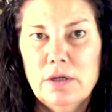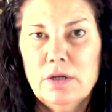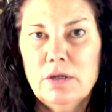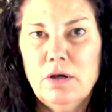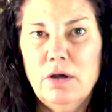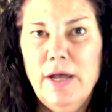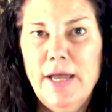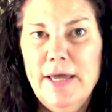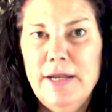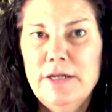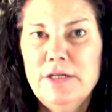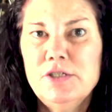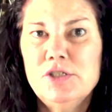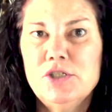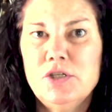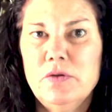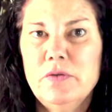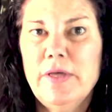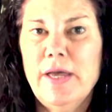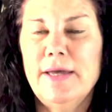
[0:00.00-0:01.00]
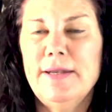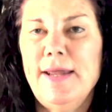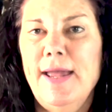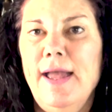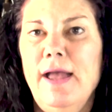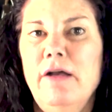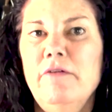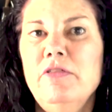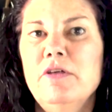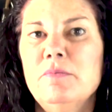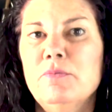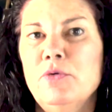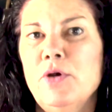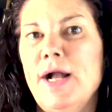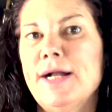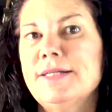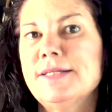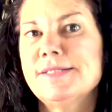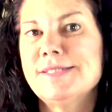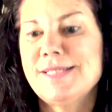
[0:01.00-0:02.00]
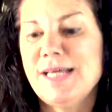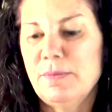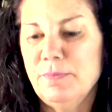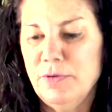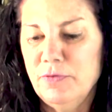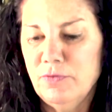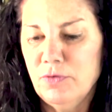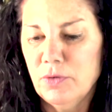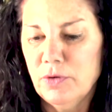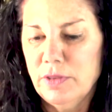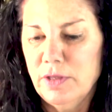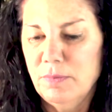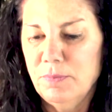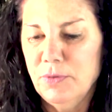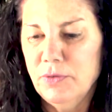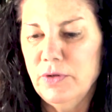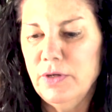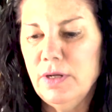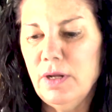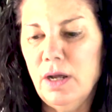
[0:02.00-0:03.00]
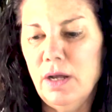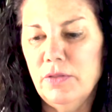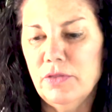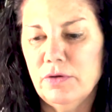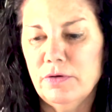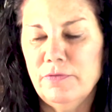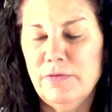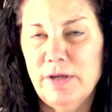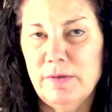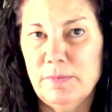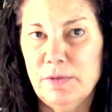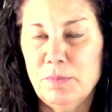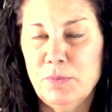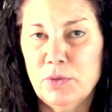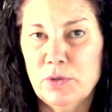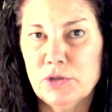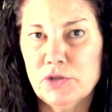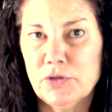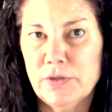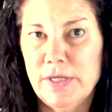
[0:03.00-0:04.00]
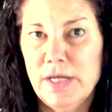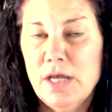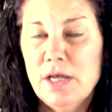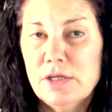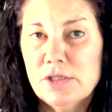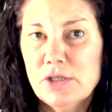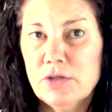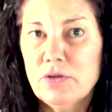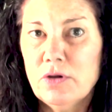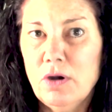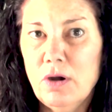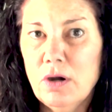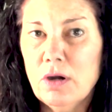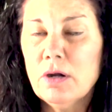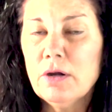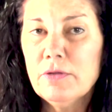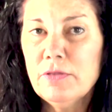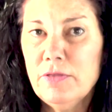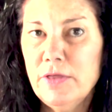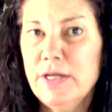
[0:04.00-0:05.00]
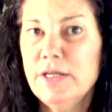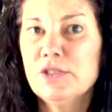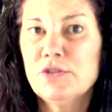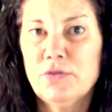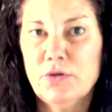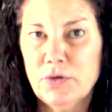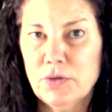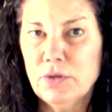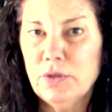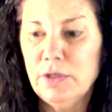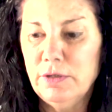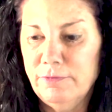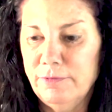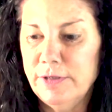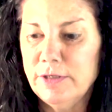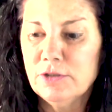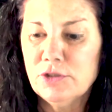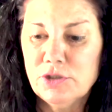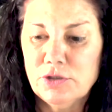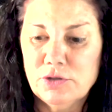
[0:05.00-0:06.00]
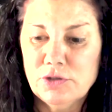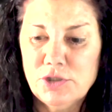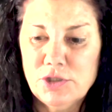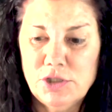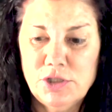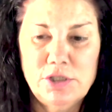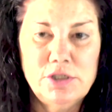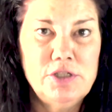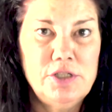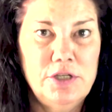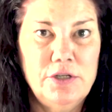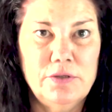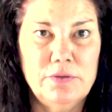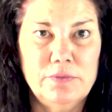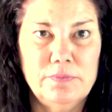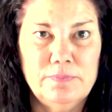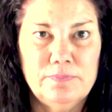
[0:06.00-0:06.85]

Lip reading: Go ahead and do that and have them practice that before they put it on their family portrait. So there are things for early finishers to do.